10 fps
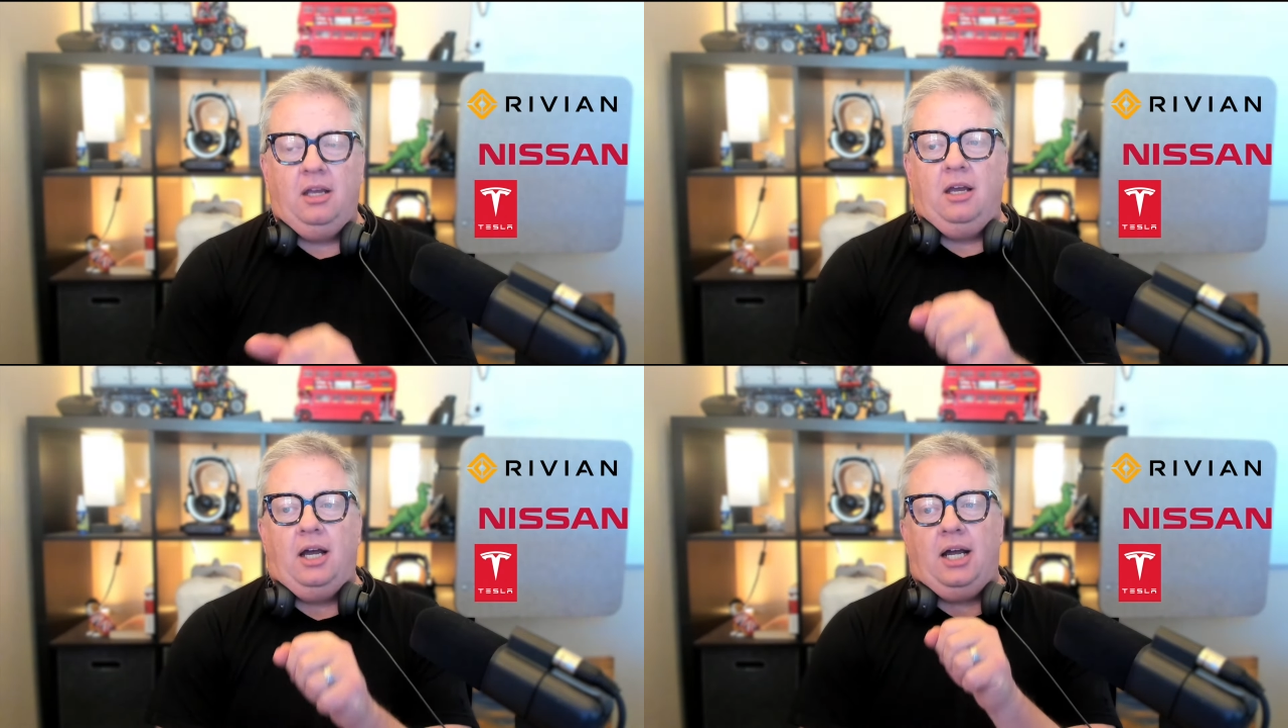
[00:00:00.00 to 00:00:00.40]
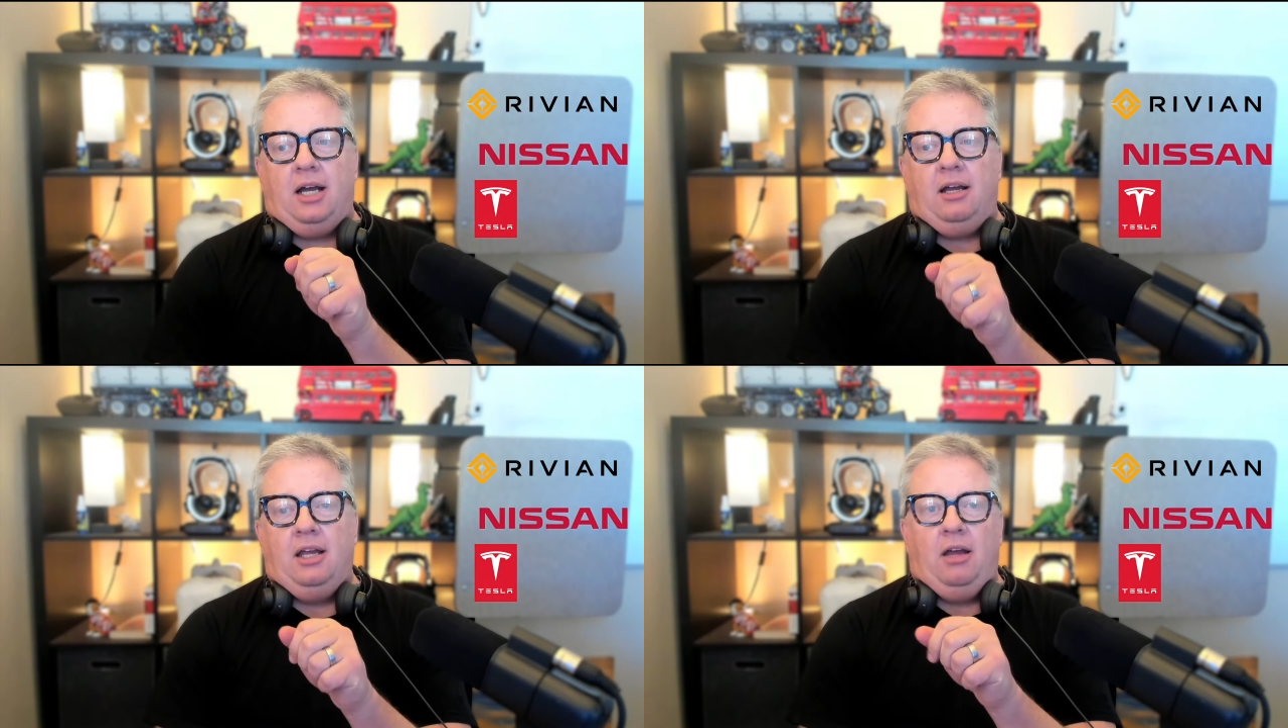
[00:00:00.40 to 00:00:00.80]

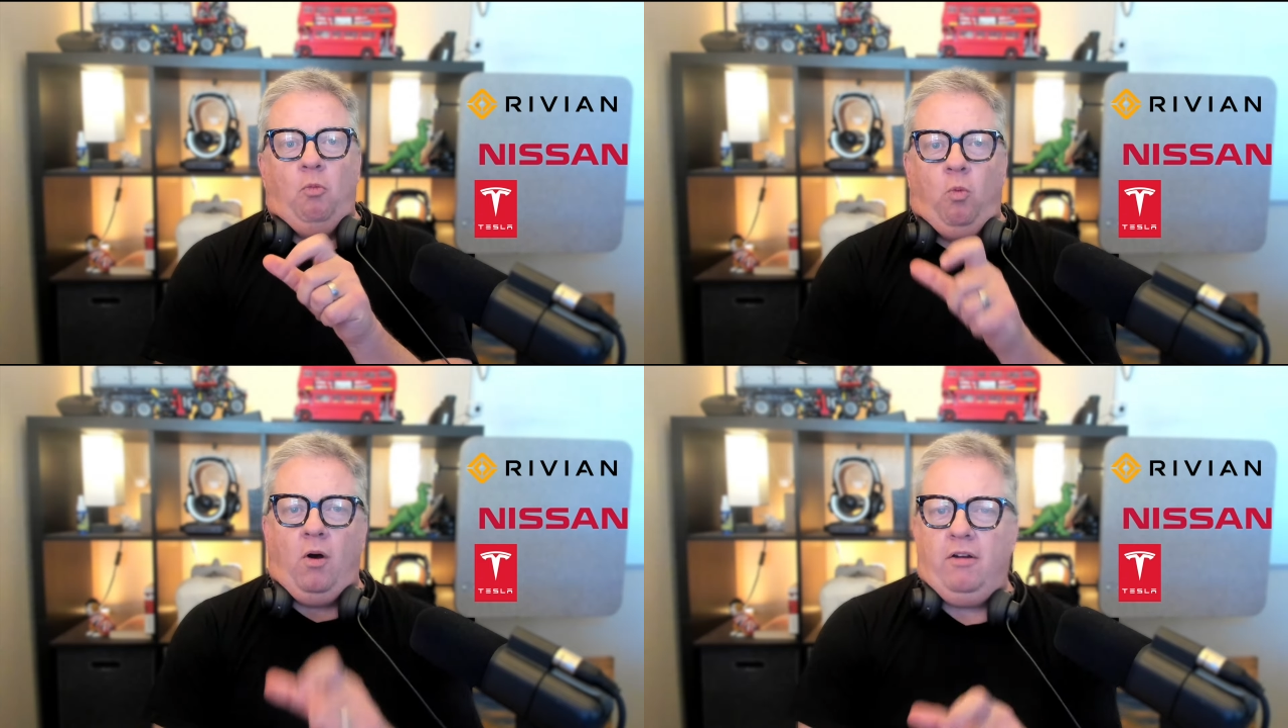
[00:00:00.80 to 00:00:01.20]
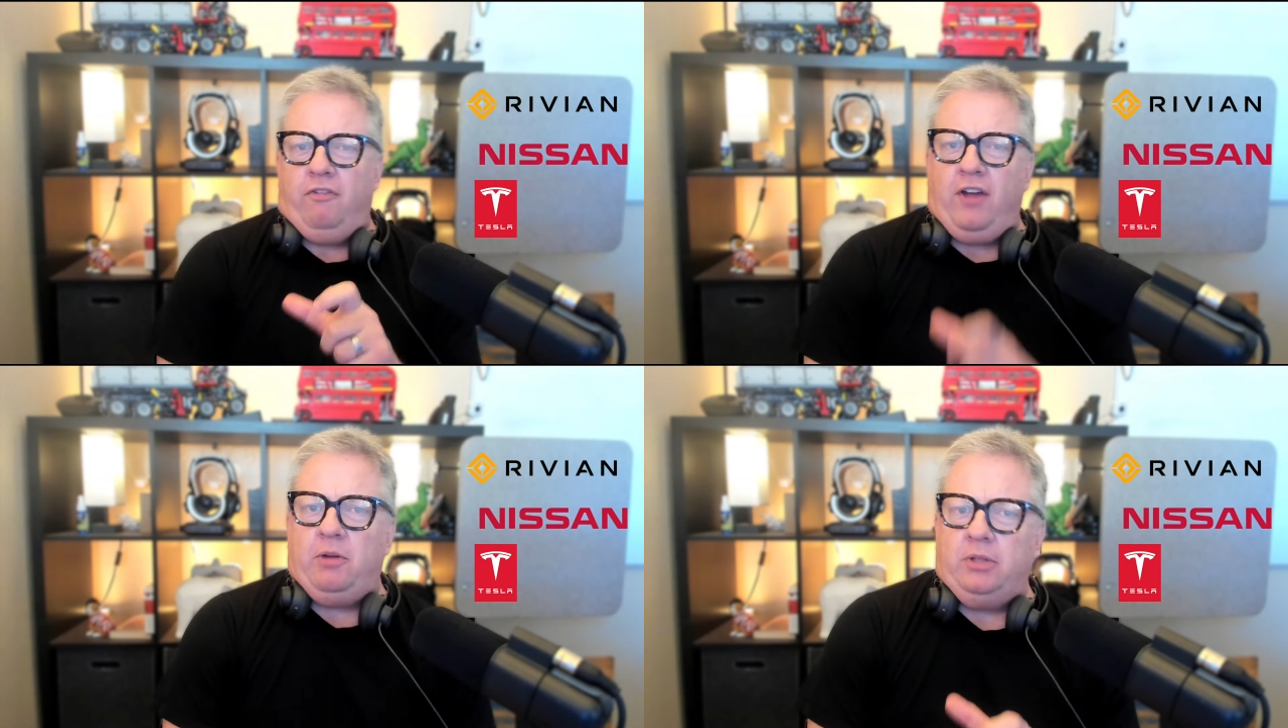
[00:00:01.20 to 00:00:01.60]
What
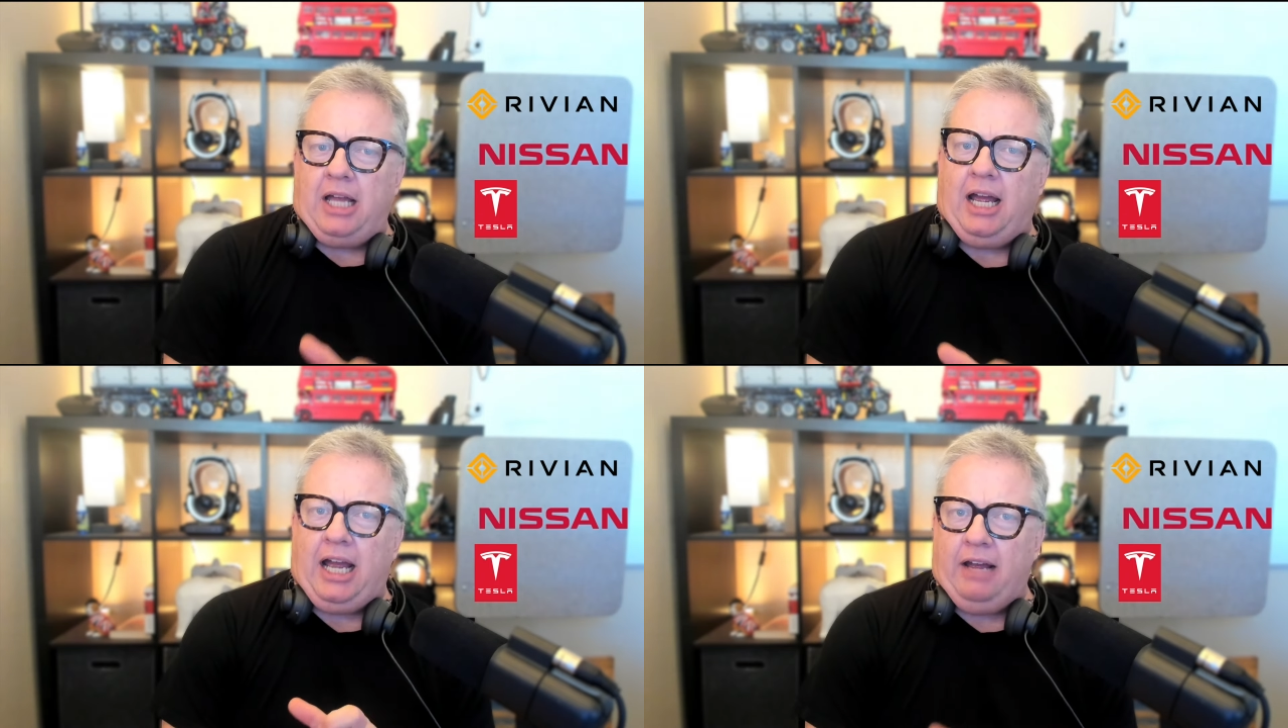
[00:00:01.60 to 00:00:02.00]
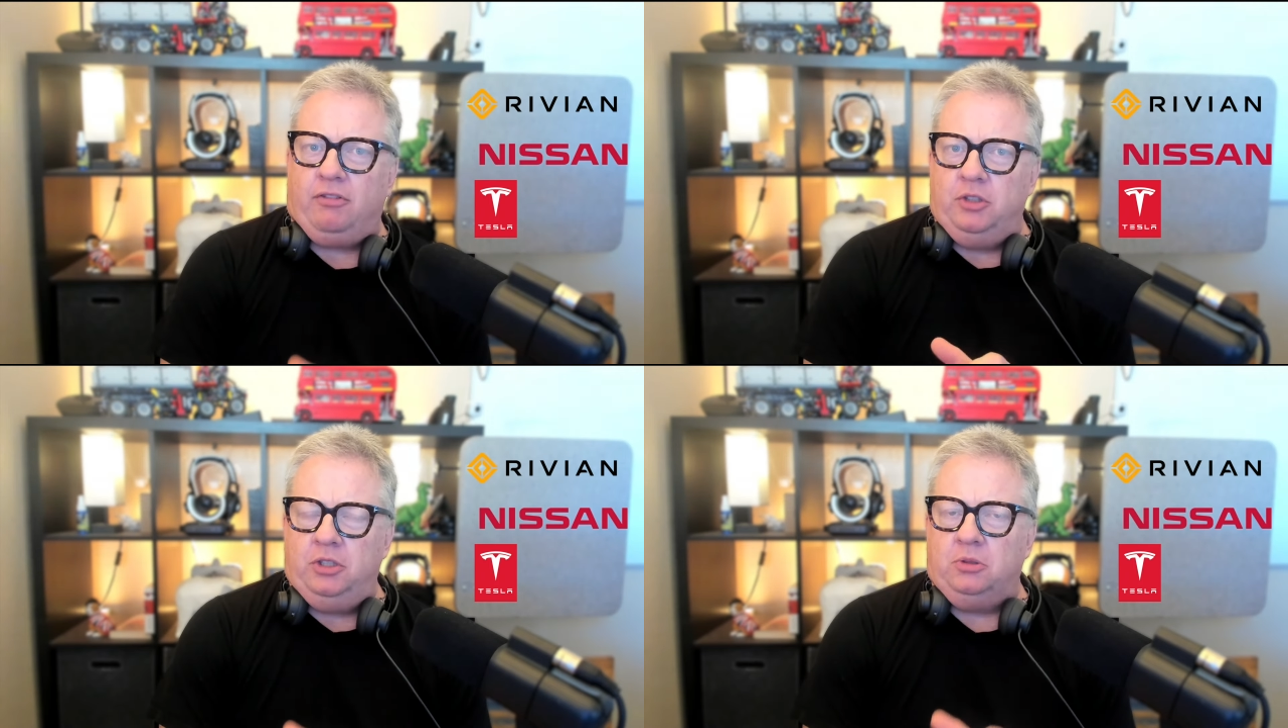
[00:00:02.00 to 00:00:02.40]
effect would that have
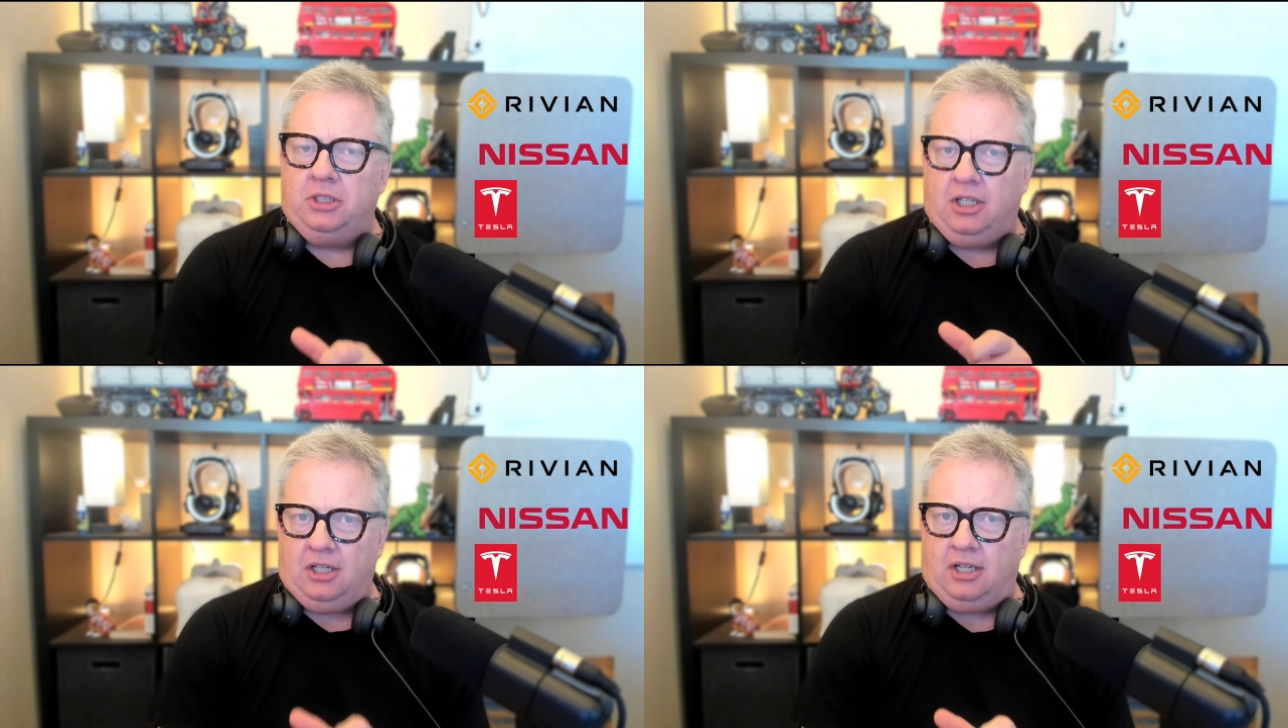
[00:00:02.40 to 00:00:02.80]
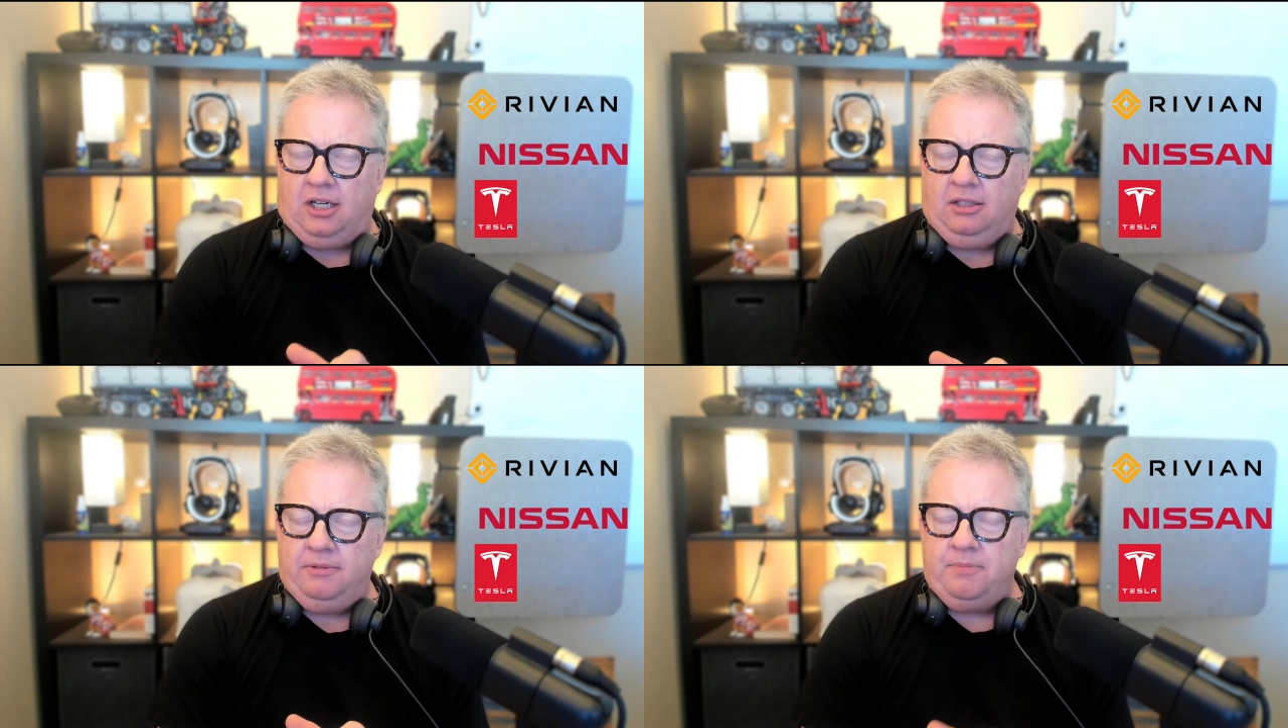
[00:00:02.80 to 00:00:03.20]
on your car?